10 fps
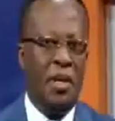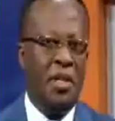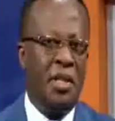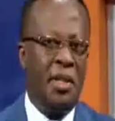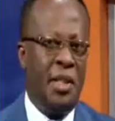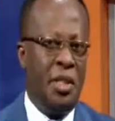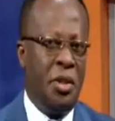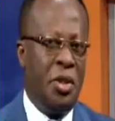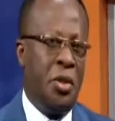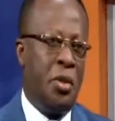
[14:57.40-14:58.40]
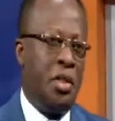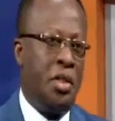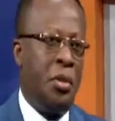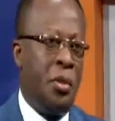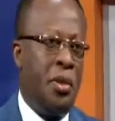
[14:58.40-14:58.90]
sector is not choked
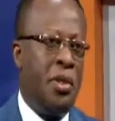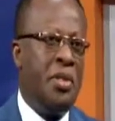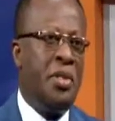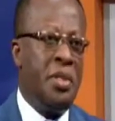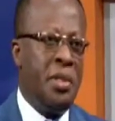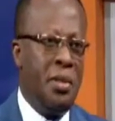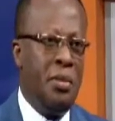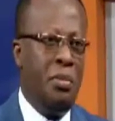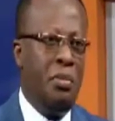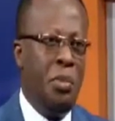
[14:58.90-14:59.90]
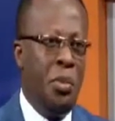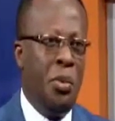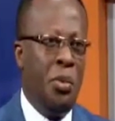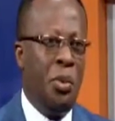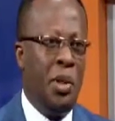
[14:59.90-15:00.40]
at all. There is still
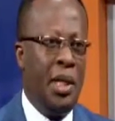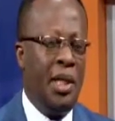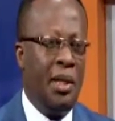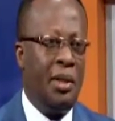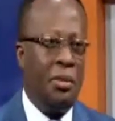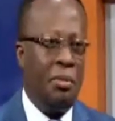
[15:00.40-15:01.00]
more work to be